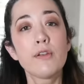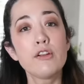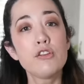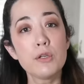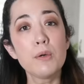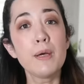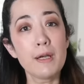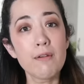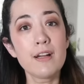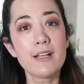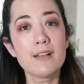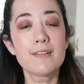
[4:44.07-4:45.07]
So the two
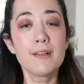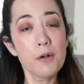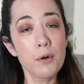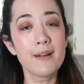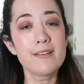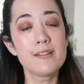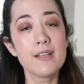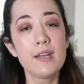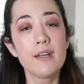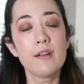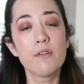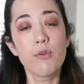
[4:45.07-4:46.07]
ingredients that you're going to
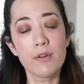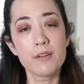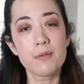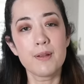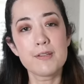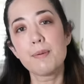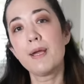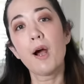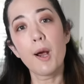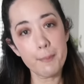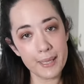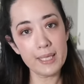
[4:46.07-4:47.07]
need for this recipe
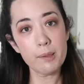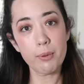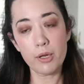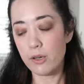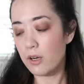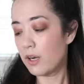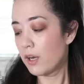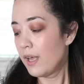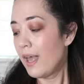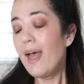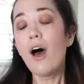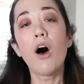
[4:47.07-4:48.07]
are peanut butter,
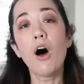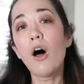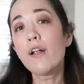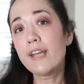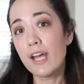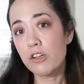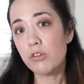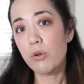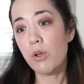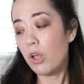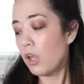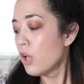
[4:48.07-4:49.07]
all
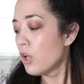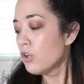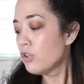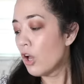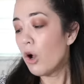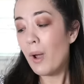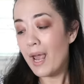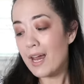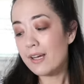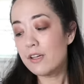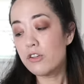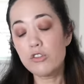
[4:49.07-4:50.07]
natural, no
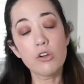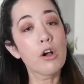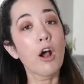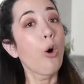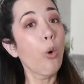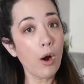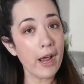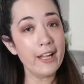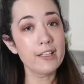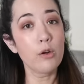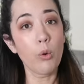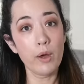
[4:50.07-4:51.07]
added sugar or
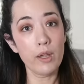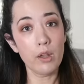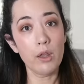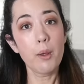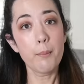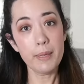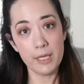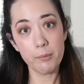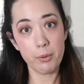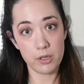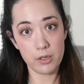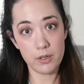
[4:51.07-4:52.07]
added oil
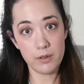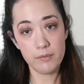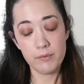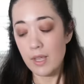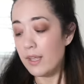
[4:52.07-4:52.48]
peanut butter,